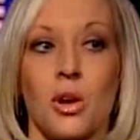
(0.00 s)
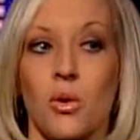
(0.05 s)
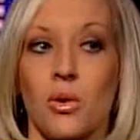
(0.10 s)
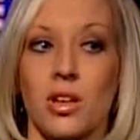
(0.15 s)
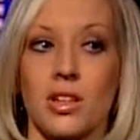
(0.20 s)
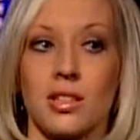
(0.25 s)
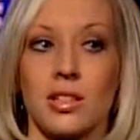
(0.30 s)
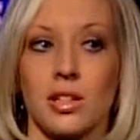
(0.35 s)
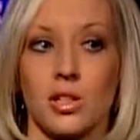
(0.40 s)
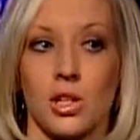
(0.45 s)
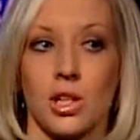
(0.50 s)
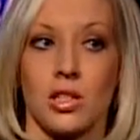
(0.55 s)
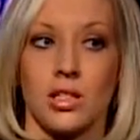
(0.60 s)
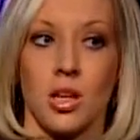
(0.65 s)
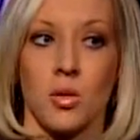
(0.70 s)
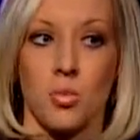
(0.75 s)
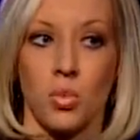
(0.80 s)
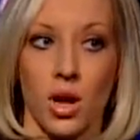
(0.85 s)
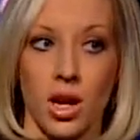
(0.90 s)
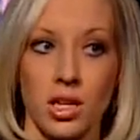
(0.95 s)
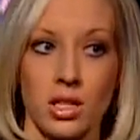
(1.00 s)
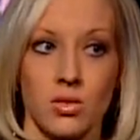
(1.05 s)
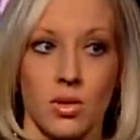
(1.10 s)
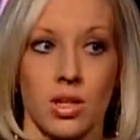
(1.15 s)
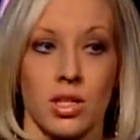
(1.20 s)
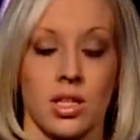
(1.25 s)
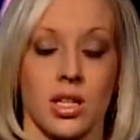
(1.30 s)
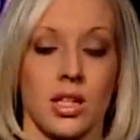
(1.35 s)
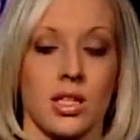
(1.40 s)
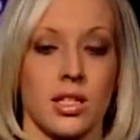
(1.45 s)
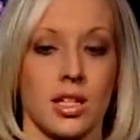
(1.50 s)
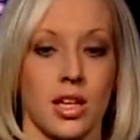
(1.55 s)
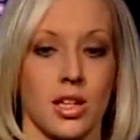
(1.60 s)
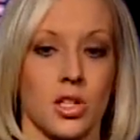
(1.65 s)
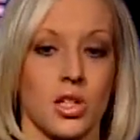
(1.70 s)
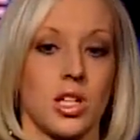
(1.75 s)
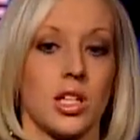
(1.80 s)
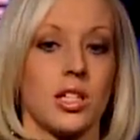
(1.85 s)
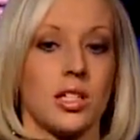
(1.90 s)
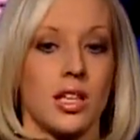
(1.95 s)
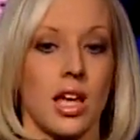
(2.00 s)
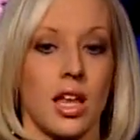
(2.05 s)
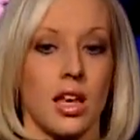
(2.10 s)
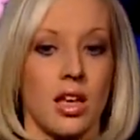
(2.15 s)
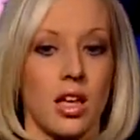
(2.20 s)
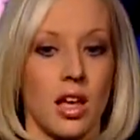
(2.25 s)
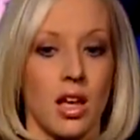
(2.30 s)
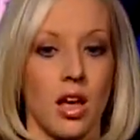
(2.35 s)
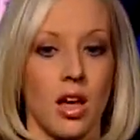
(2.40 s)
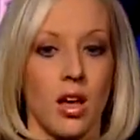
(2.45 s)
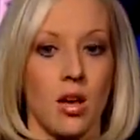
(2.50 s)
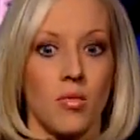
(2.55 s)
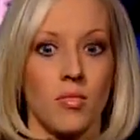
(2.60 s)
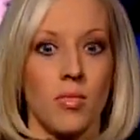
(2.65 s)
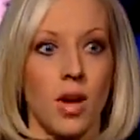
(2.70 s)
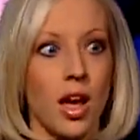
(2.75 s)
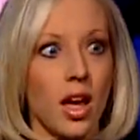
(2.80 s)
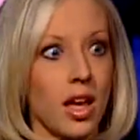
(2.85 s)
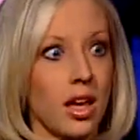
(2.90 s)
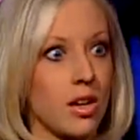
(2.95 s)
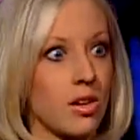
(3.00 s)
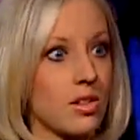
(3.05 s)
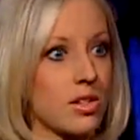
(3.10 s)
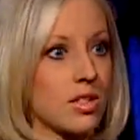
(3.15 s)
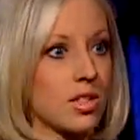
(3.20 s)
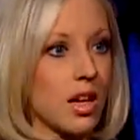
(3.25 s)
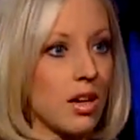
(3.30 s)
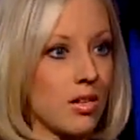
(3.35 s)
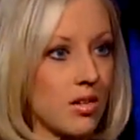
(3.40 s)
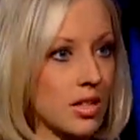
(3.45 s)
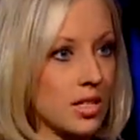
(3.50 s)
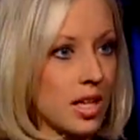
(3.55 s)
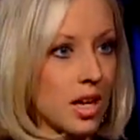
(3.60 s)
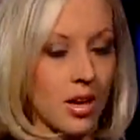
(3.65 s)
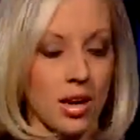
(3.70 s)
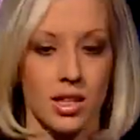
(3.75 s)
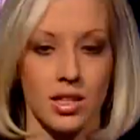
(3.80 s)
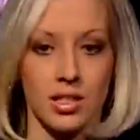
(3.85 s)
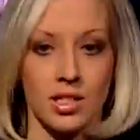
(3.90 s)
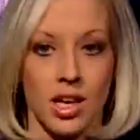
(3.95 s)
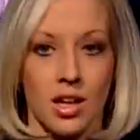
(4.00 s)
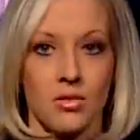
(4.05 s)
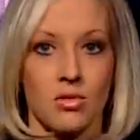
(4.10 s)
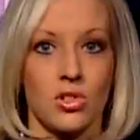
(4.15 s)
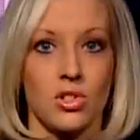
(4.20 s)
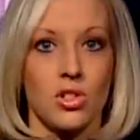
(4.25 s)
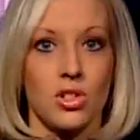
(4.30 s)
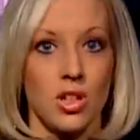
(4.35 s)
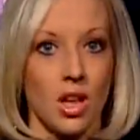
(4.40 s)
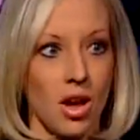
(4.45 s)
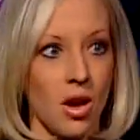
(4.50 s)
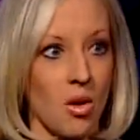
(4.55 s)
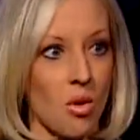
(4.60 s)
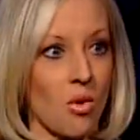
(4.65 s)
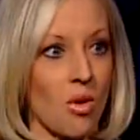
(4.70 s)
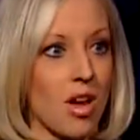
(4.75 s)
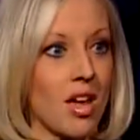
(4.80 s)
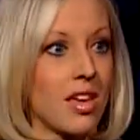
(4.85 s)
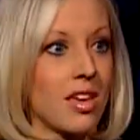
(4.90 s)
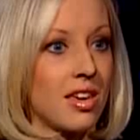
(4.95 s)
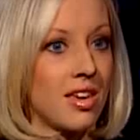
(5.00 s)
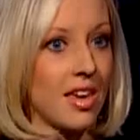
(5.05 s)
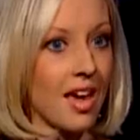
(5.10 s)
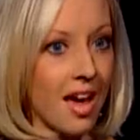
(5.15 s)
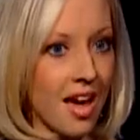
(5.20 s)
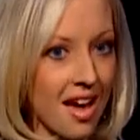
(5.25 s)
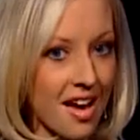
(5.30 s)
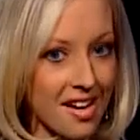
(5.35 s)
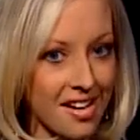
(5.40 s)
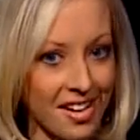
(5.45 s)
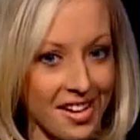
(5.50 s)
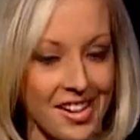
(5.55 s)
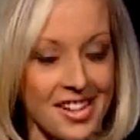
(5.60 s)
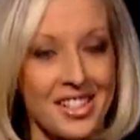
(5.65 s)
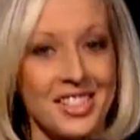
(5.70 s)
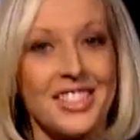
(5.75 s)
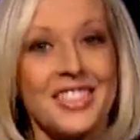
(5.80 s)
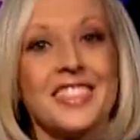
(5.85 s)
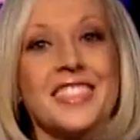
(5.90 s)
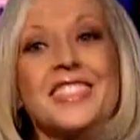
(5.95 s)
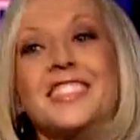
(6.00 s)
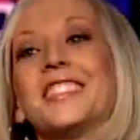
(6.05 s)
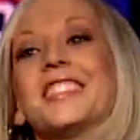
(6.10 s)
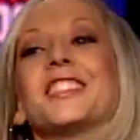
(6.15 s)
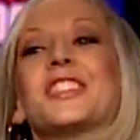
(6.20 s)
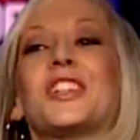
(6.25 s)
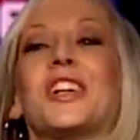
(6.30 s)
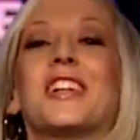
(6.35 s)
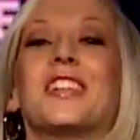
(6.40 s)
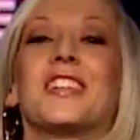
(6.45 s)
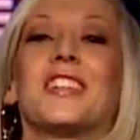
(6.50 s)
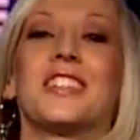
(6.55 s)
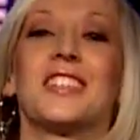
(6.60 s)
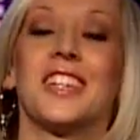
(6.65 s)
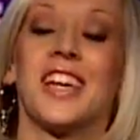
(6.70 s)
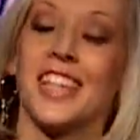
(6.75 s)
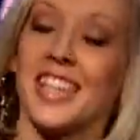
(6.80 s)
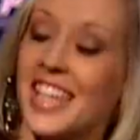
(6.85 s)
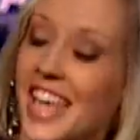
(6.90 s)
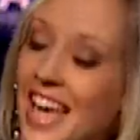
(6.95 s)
notice that she said Price residence, because she said, my, your secretary sounds so young. I just said,